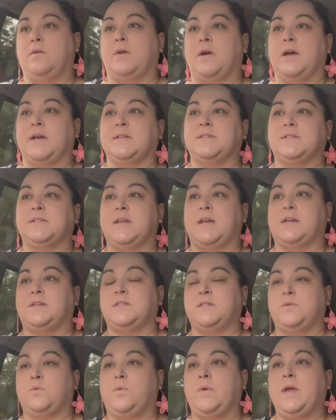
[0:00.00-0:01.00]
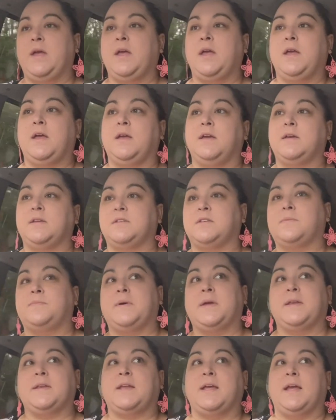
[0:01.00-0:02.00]
you guys next week,
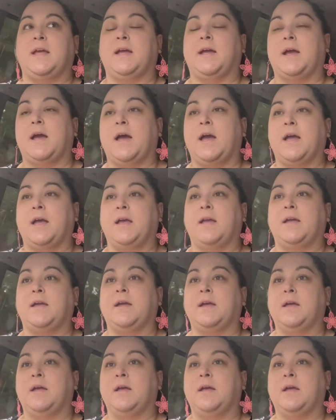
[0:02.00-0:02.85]
depending. I